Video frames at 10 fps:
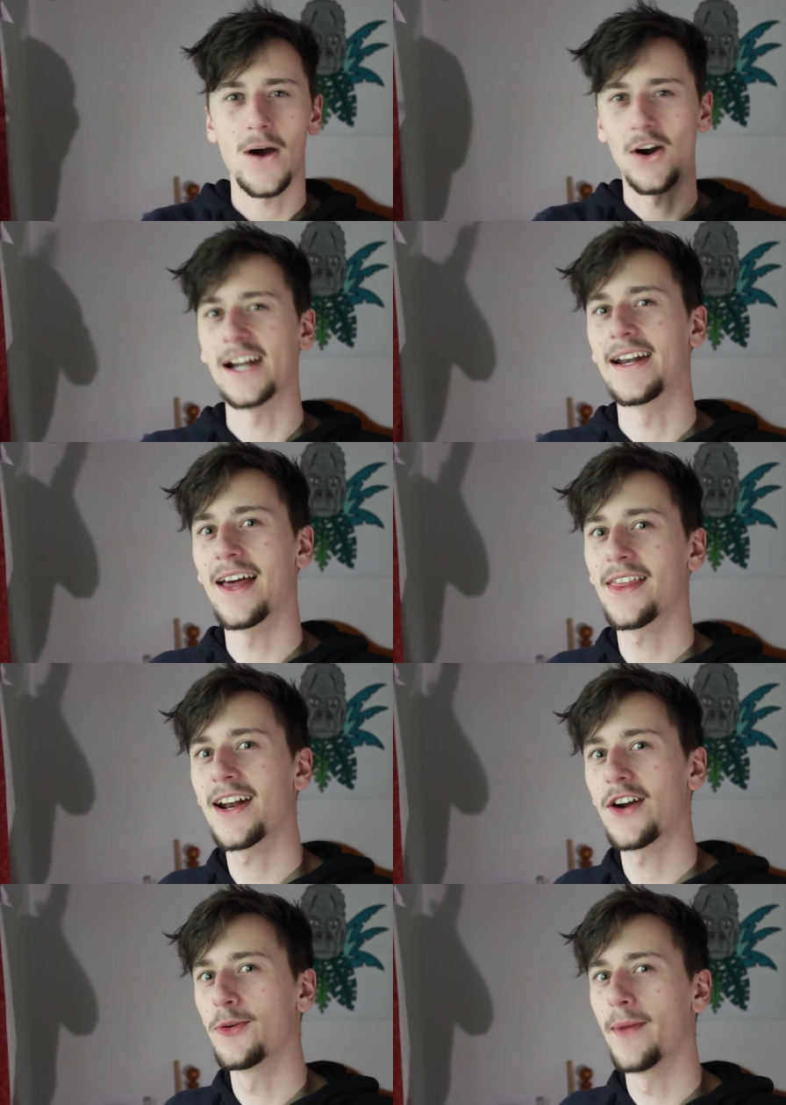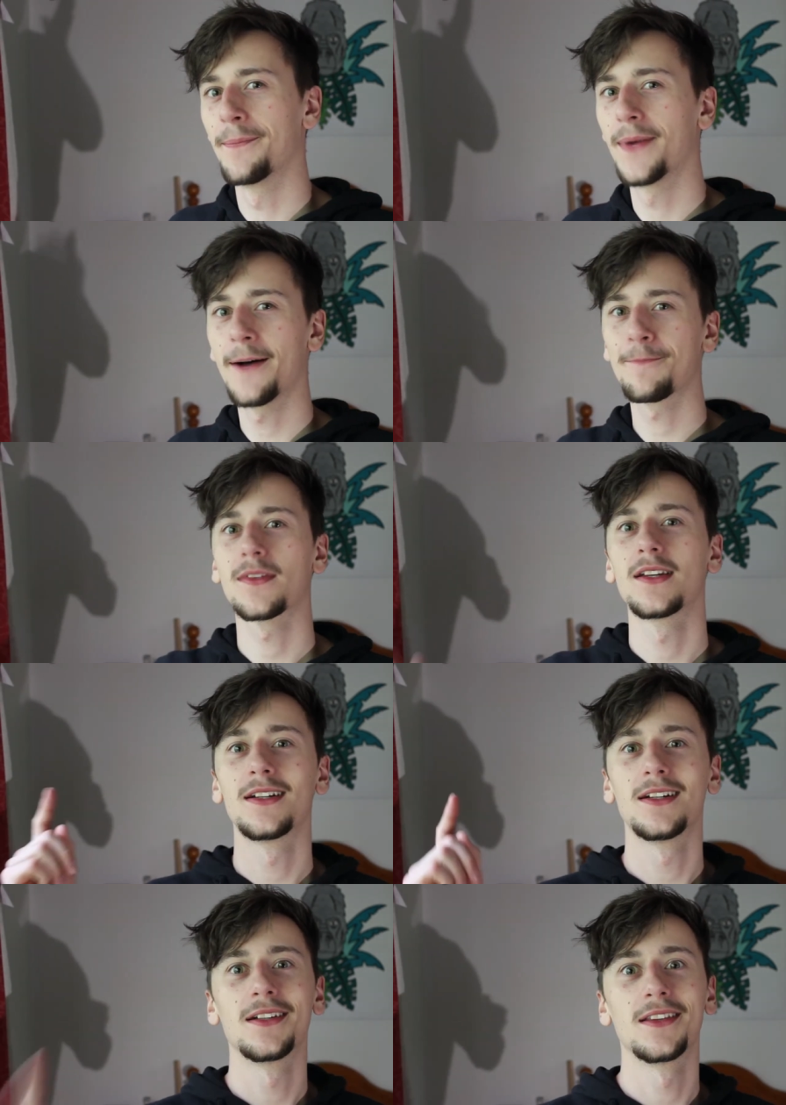Alright, now that I remember,
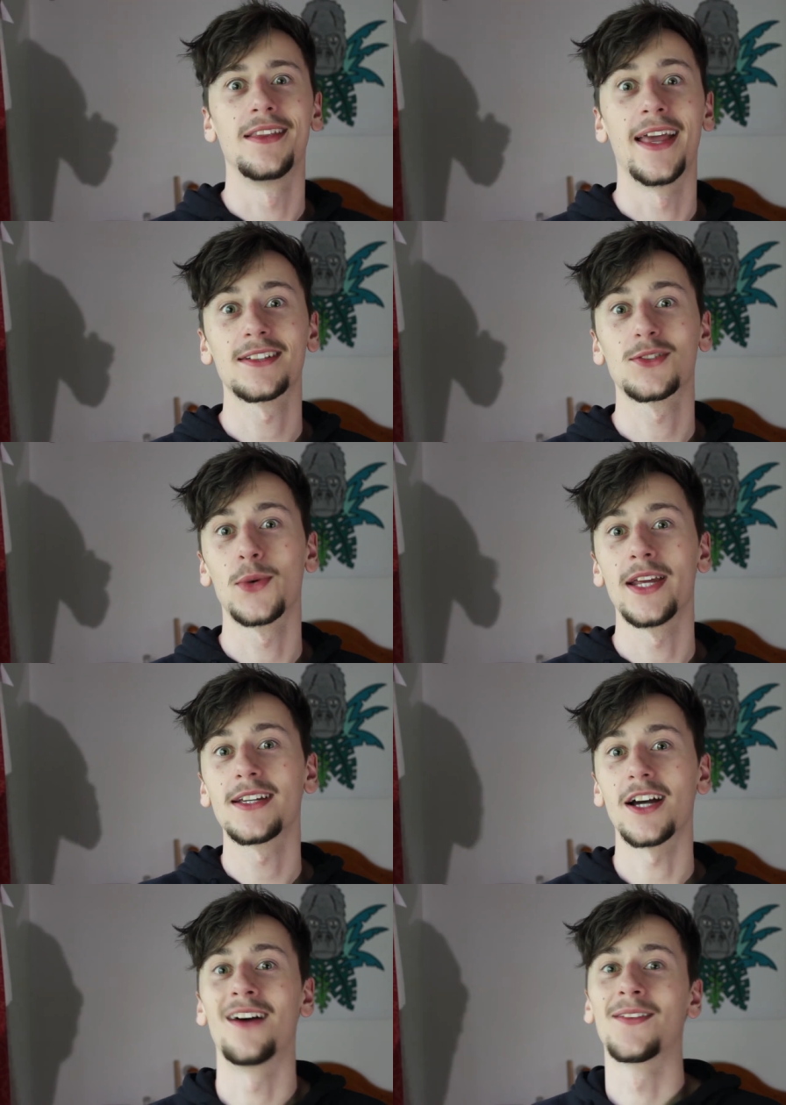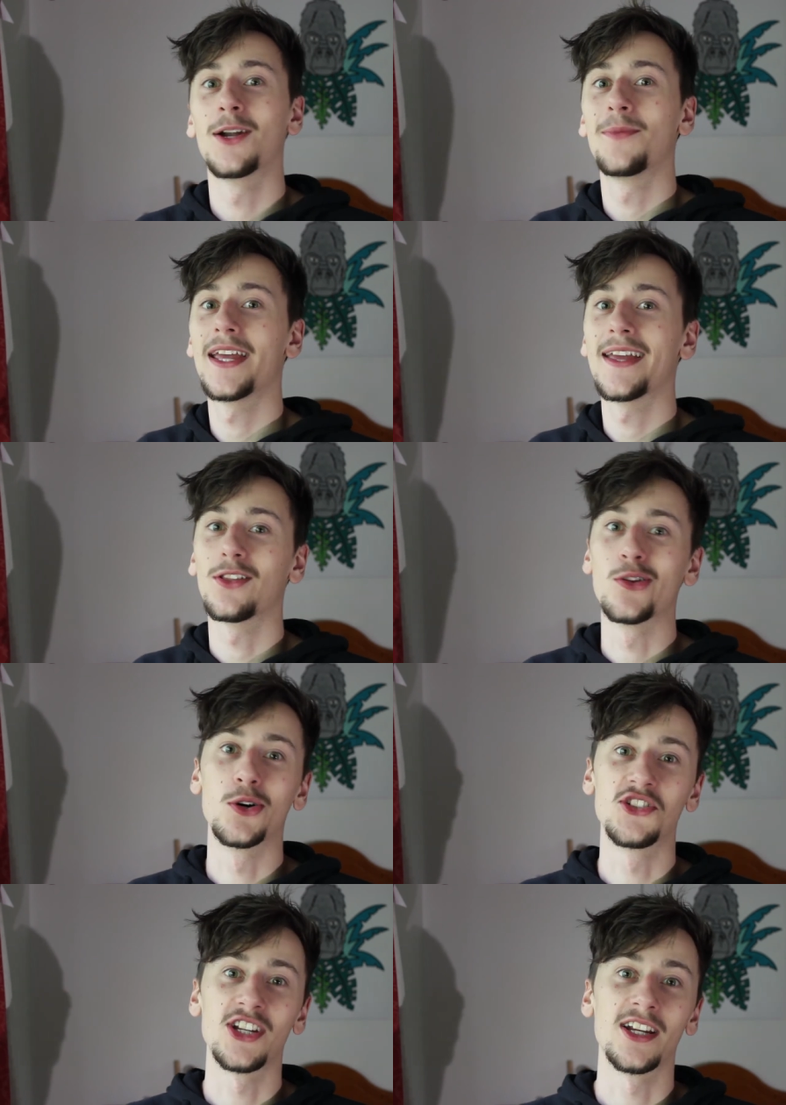Next week, I'm gonna be
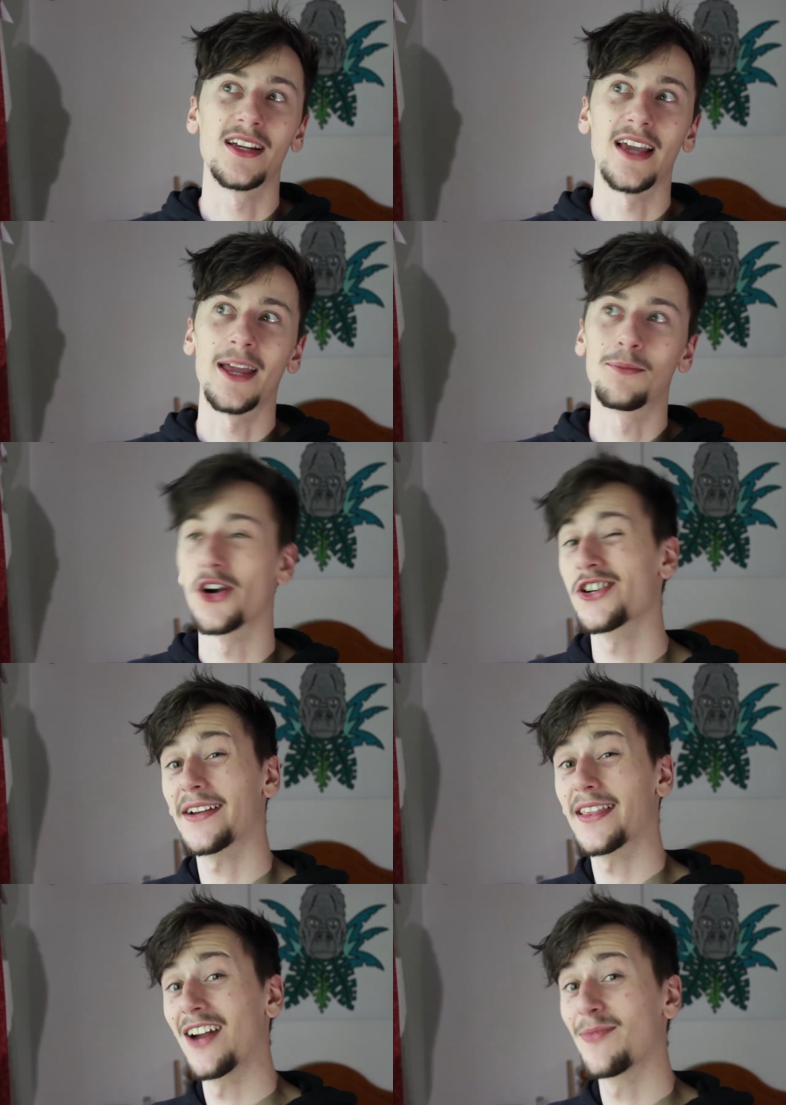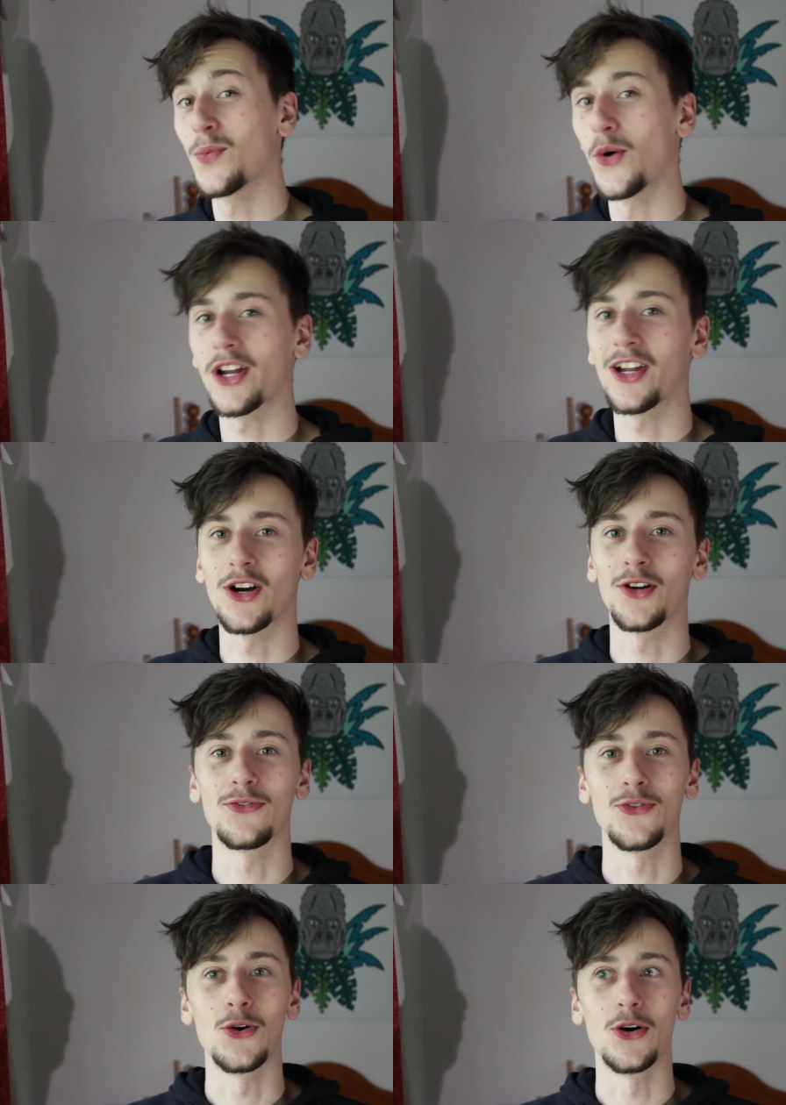launching a project that I've been working on
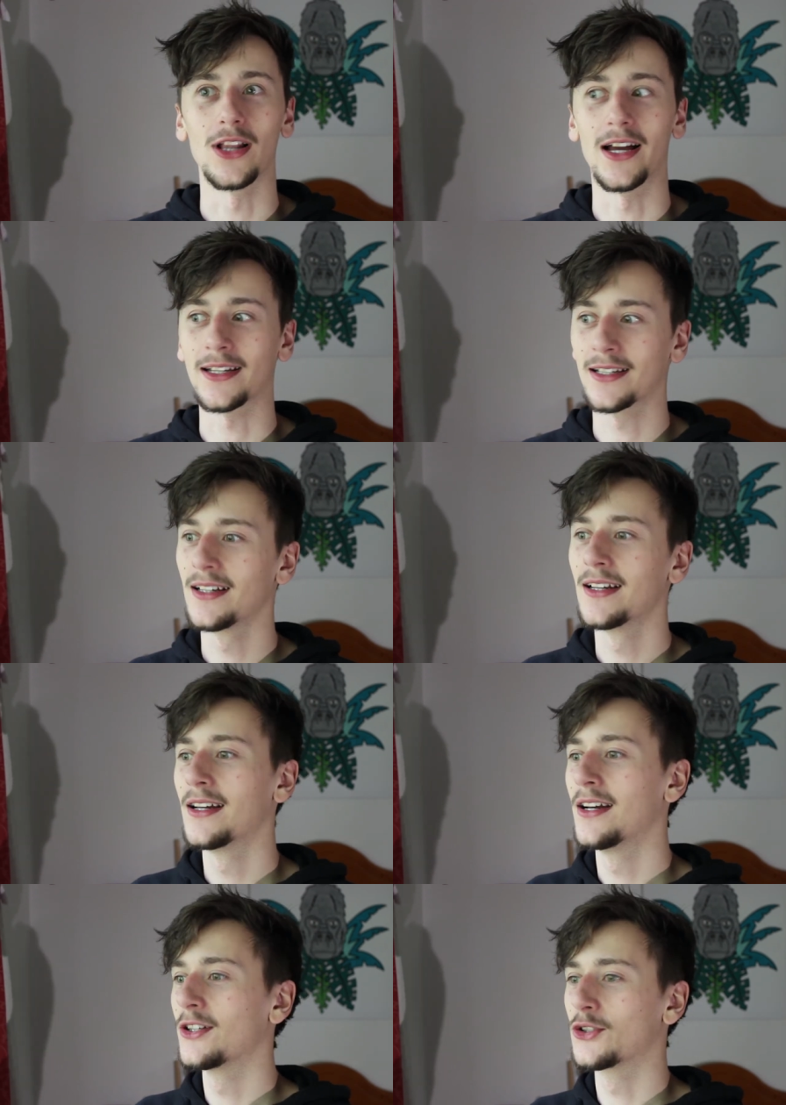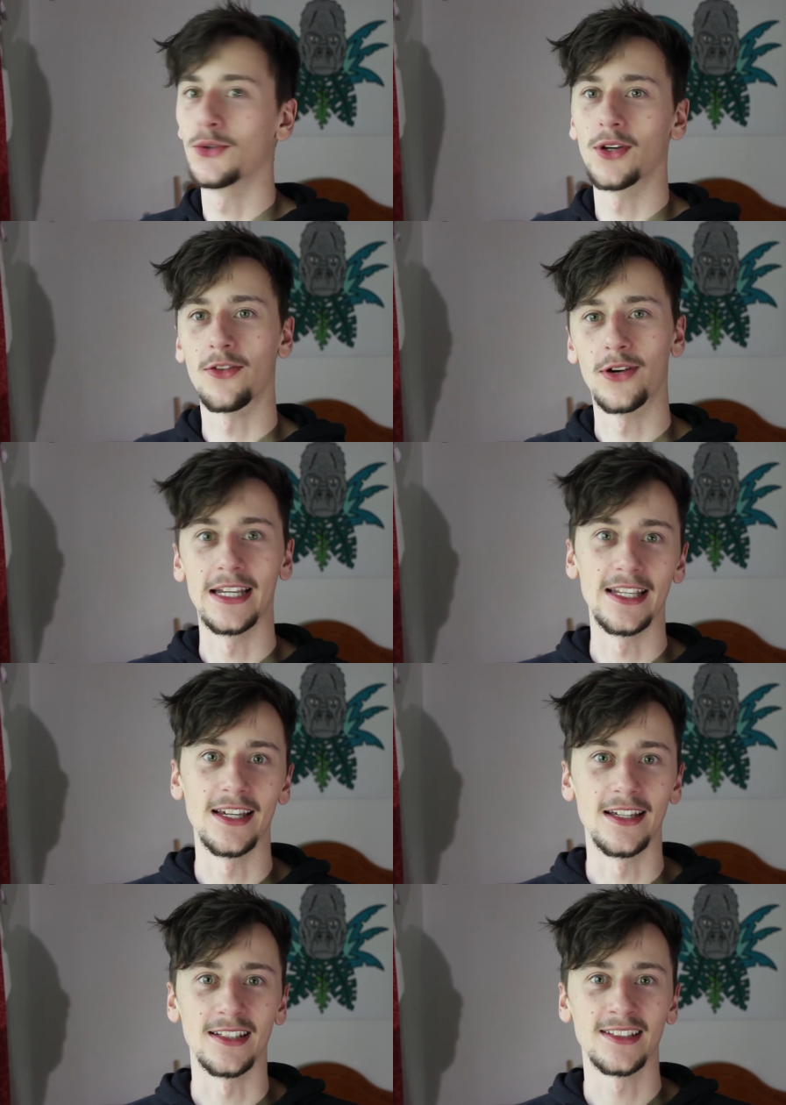for like two or three
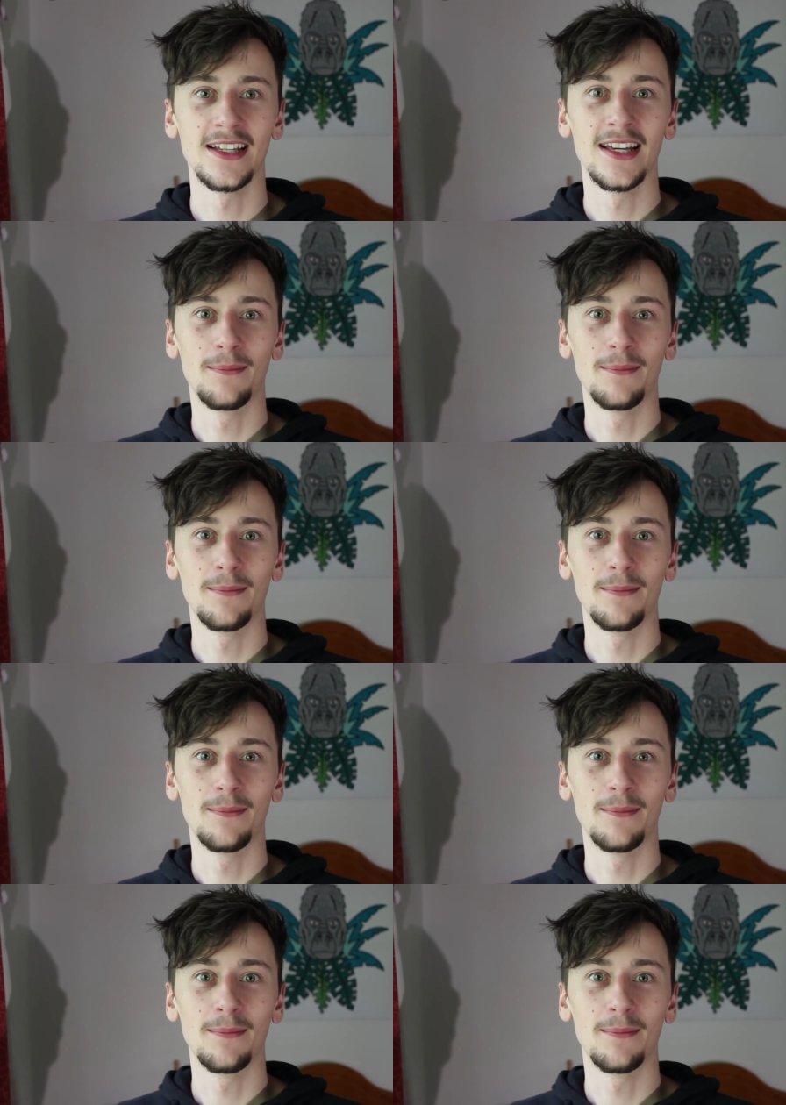years.